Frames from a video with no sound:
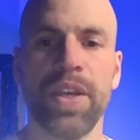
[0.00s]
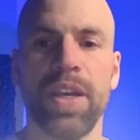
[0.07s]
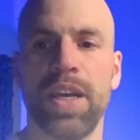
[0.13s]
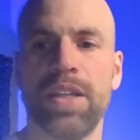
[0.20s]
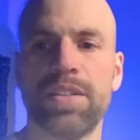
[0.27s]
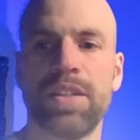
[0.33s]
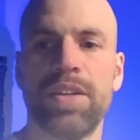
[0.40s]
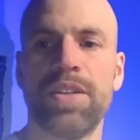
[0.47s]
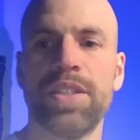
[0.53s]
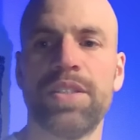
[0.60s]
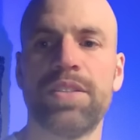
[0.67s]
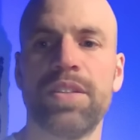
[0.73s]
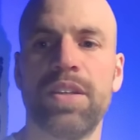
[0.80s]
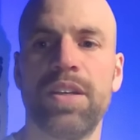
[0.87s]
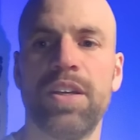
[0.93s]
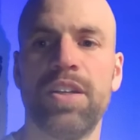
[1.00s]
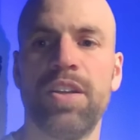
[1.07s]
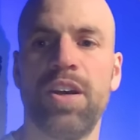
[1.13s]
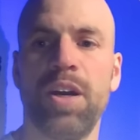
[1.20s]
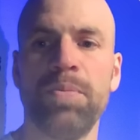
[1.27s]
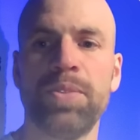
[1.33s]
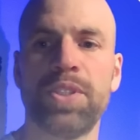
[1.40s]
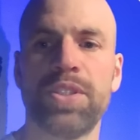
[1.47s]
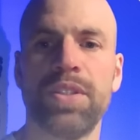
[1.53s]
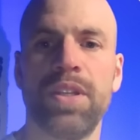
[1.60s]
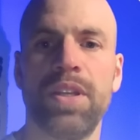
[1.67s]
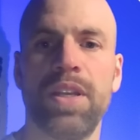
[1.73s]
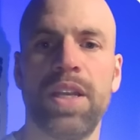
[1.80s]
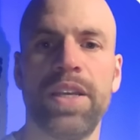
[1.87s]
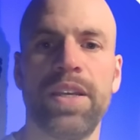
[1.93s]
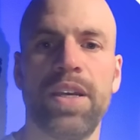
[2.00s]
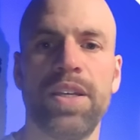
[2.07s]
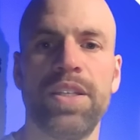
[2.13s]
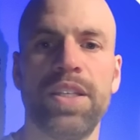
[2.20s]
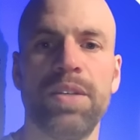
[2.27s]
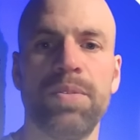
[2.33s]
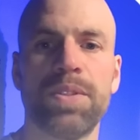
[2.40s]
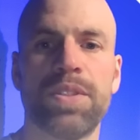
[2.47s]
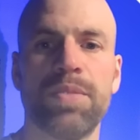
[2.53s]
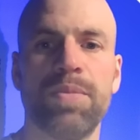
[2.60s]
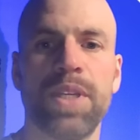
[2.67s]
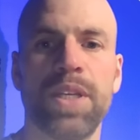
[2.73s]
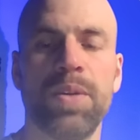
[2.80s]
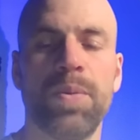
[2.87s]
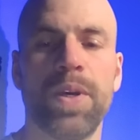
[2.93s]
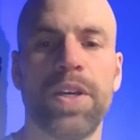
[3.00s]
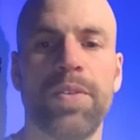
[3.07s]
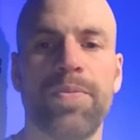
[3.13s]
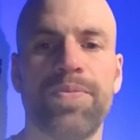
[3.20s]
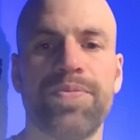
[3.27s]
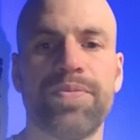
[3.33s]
and there is an optional layer here with the middleware.